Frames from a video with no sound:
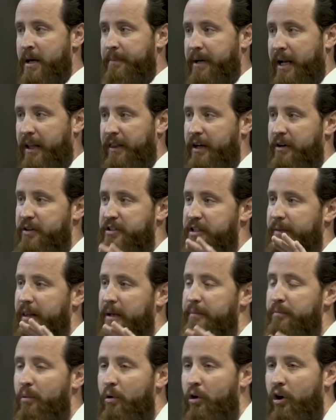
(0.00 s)
But I think there's
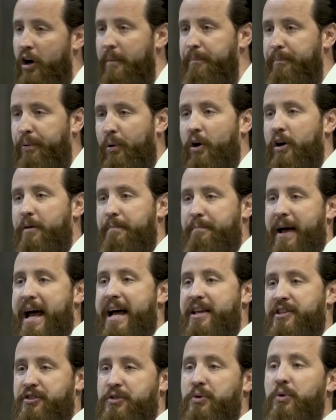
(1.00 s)
something more important
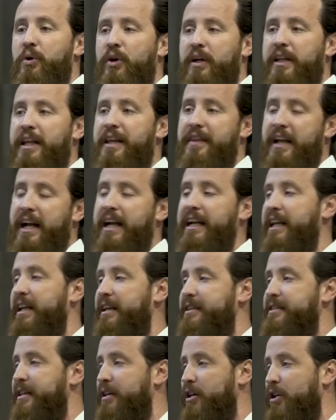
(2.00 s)
pastorally that I need to
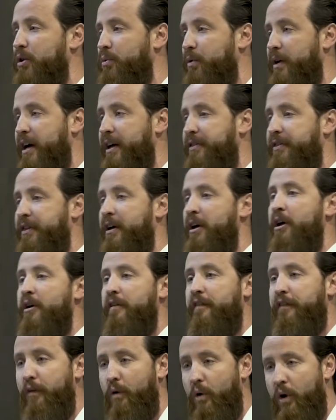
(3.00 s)
deal with
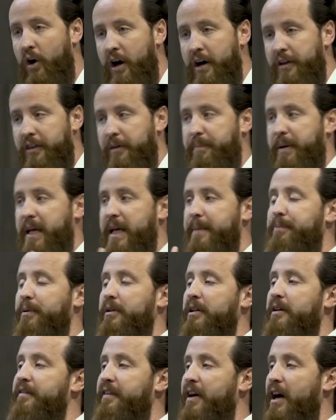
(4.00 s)
for the
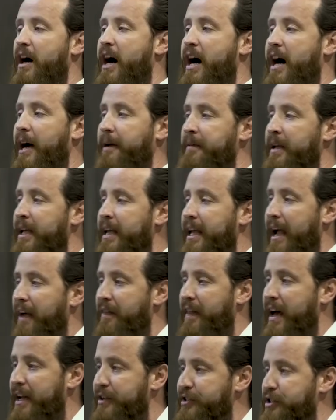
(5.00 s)
people of God,
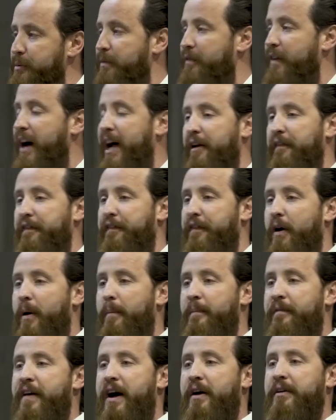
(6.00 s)
and that is to provide a
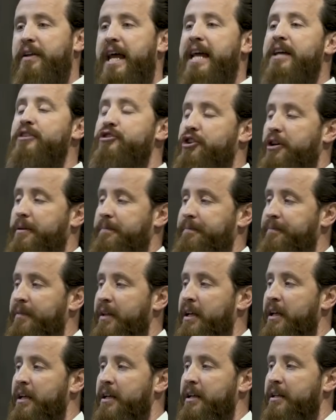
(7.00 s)
firm foundation.
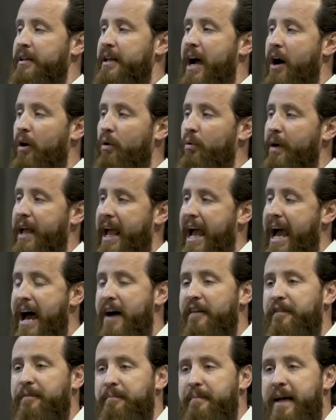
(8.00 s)
Now, we
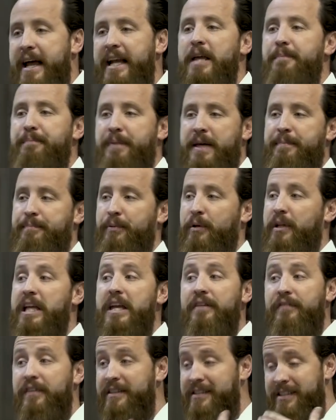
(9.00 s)
have many people,
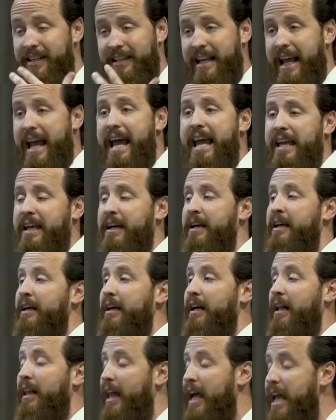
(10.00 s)
even today,
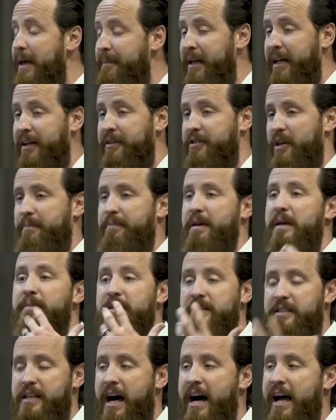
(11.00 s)
claiming to be
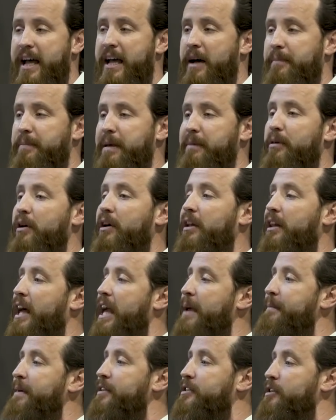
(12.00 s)
Messiah, people
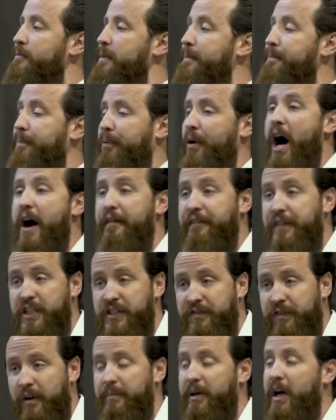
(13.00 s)
claiming to be
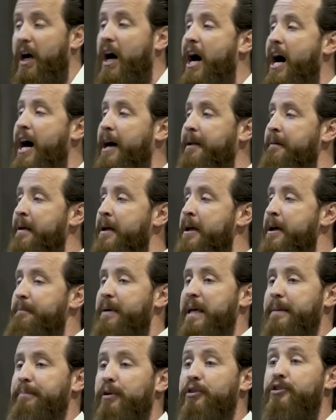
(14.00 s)
prophets from God,
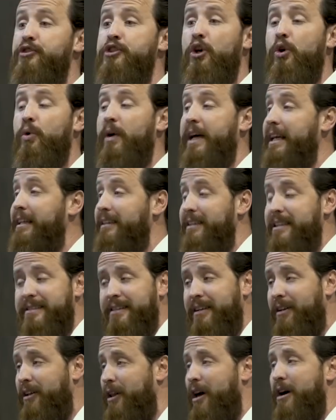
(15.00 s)
people doing,
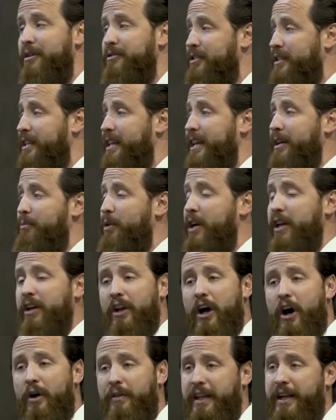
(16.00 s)
listen closely, we
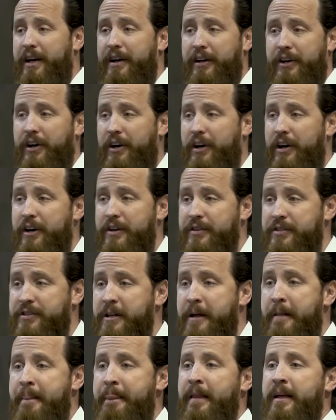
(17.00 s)
know that it occurs,
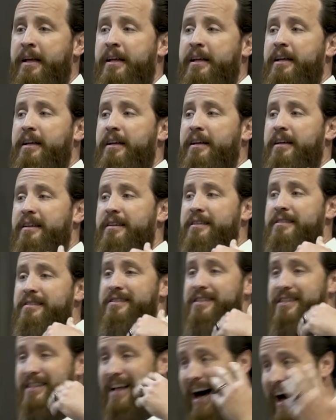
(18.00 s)

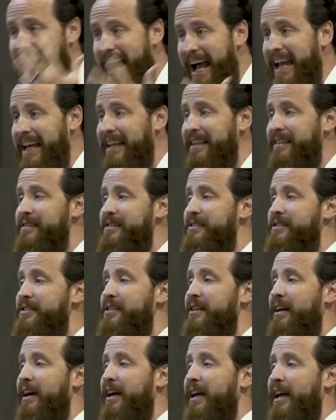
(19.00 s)

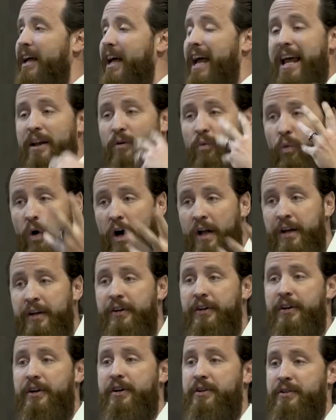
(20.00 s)
signs and
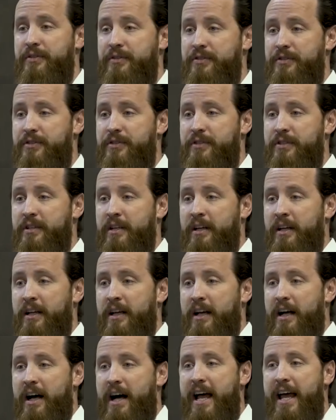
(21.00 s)
wonders.
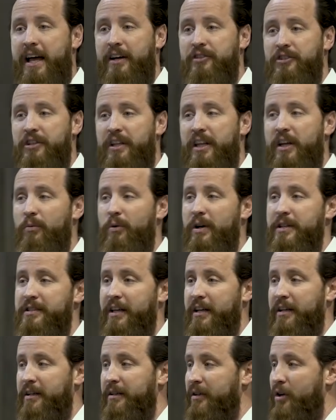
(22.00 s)
I actually was
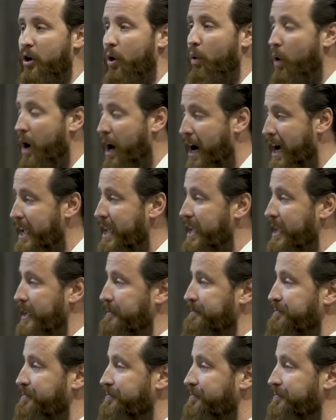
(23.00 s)
in Kauai,